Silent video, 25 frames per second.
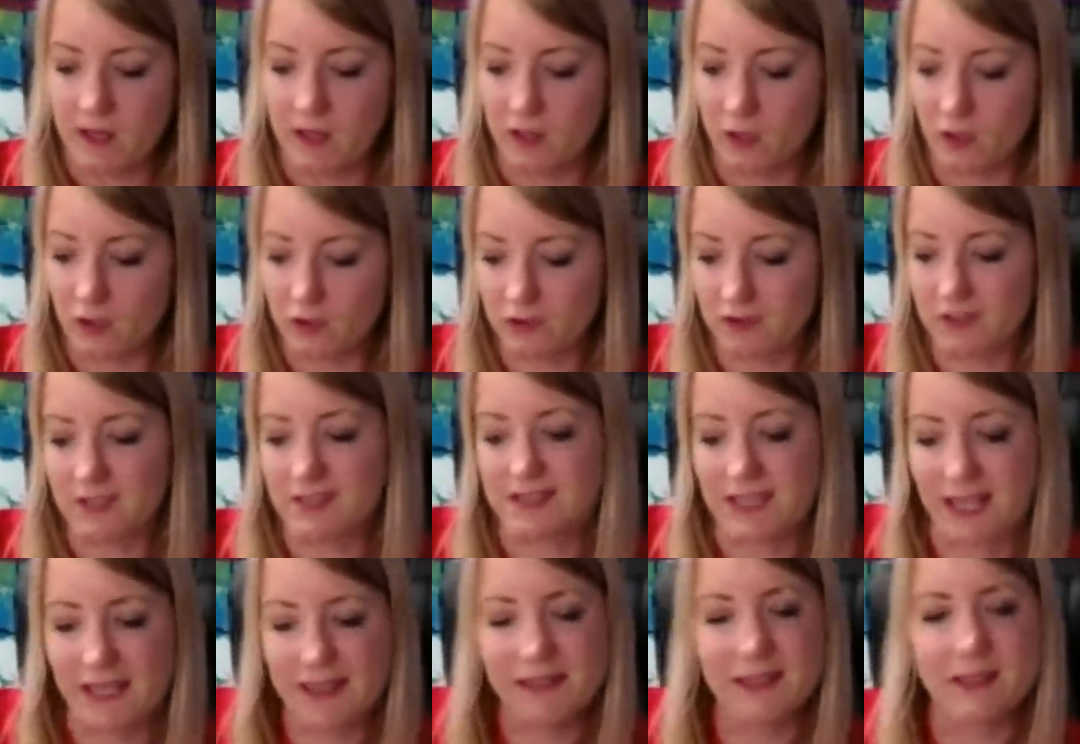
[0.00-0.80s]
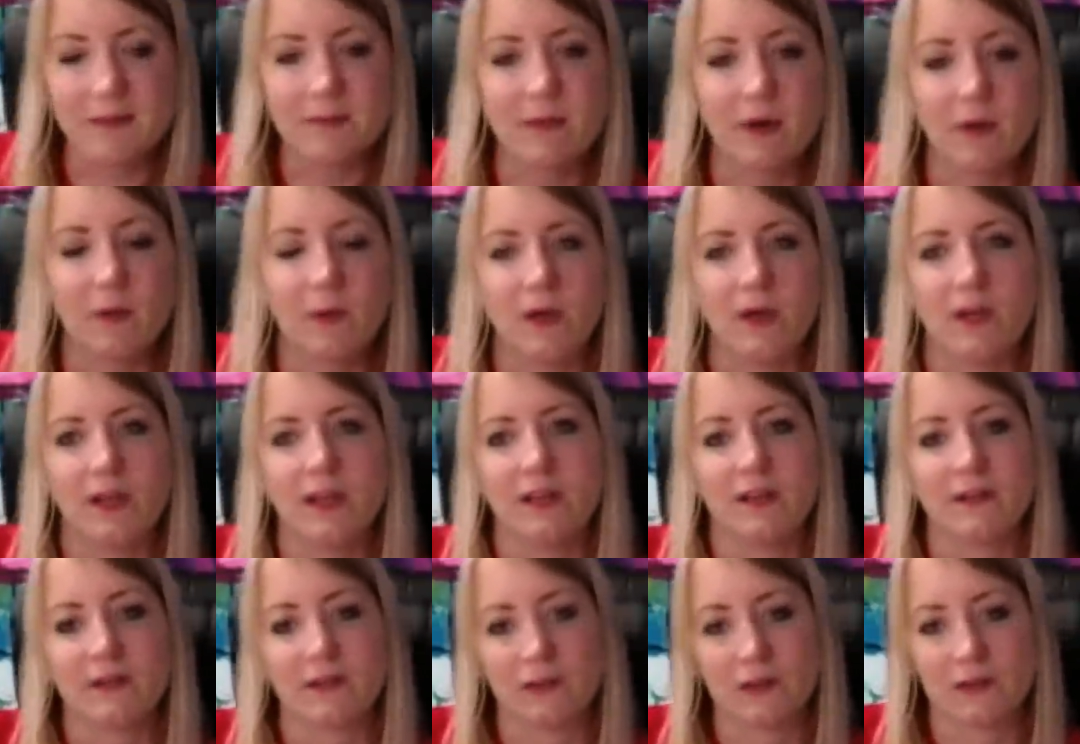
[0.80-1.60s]
understanding my
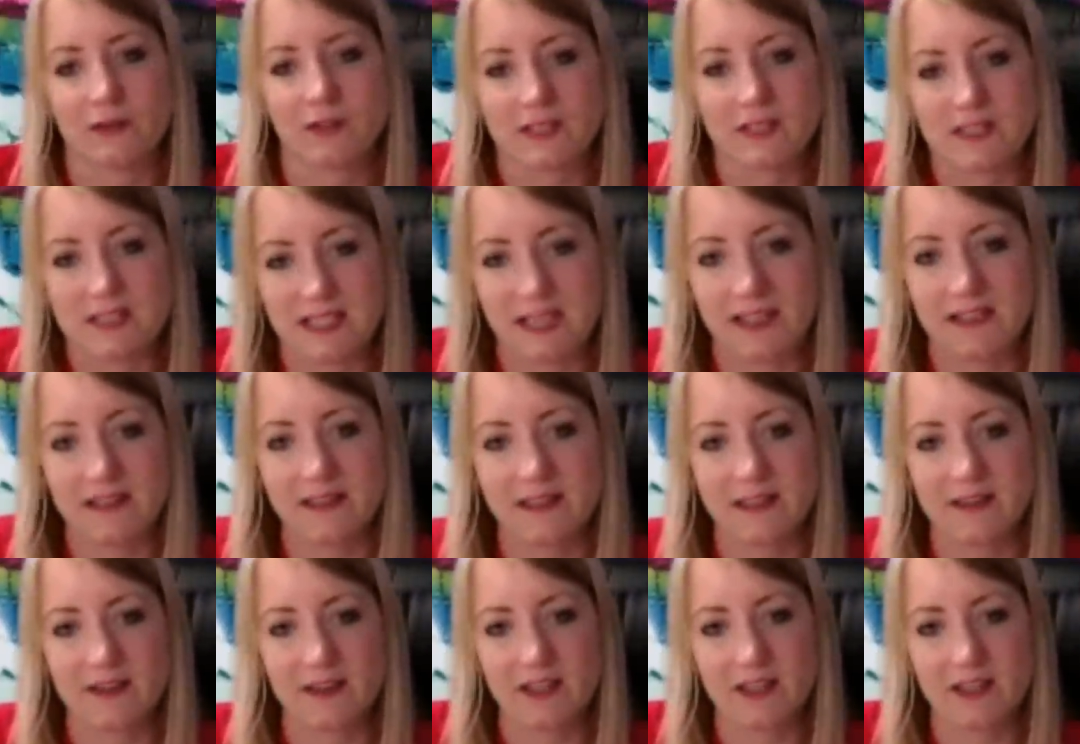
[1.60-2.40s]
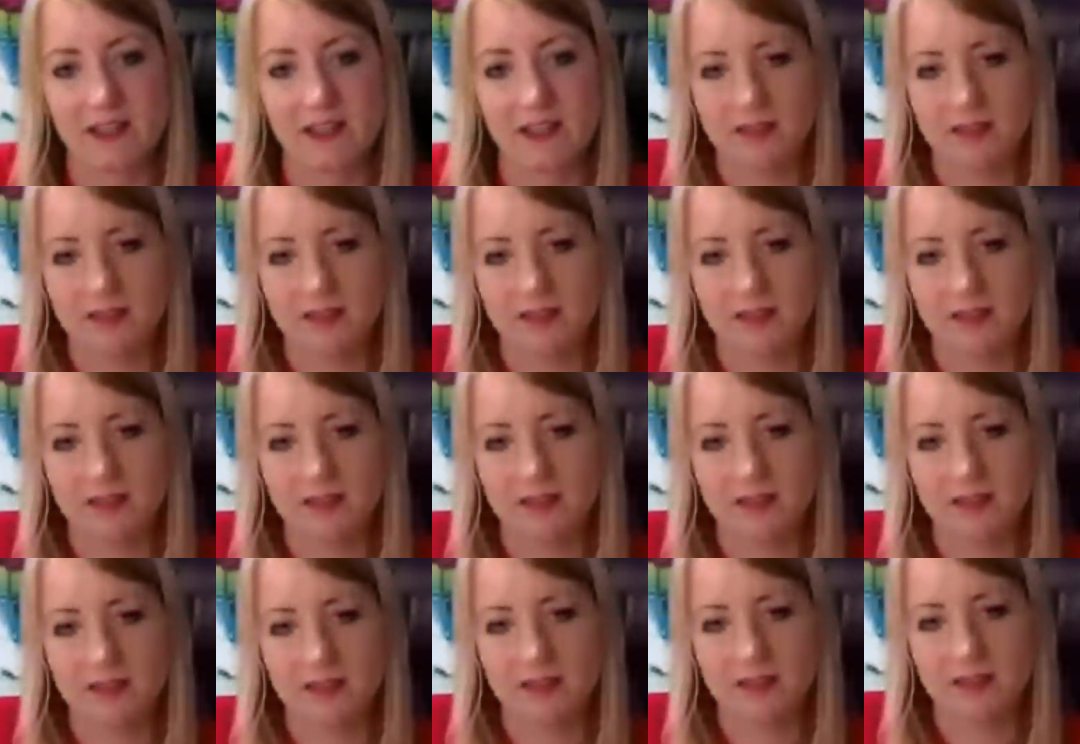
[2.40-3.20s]
worth and understanding that it's not
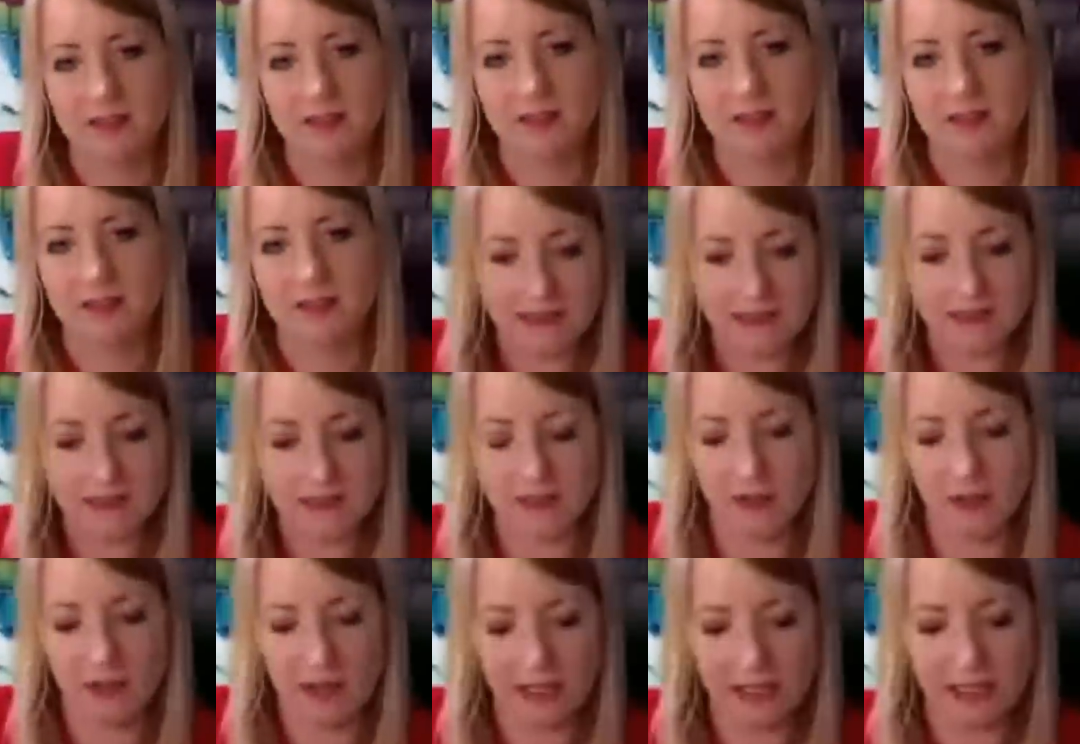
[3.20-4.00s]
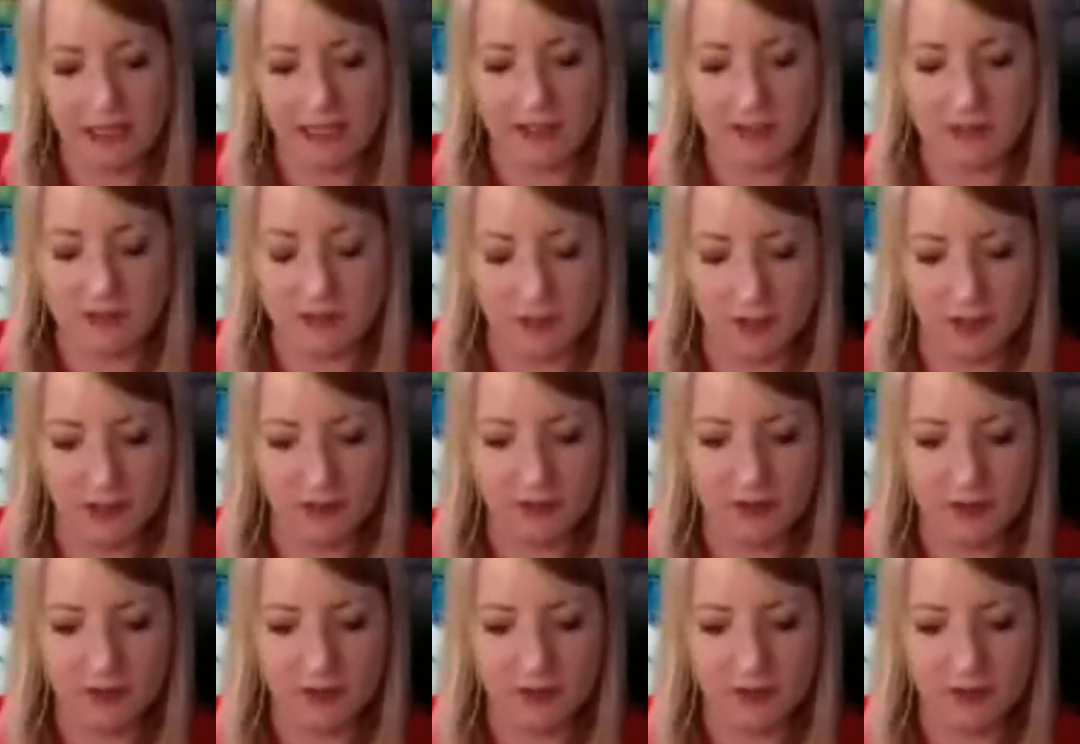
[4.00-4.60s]
intrinsically linked and all that kind of stuff.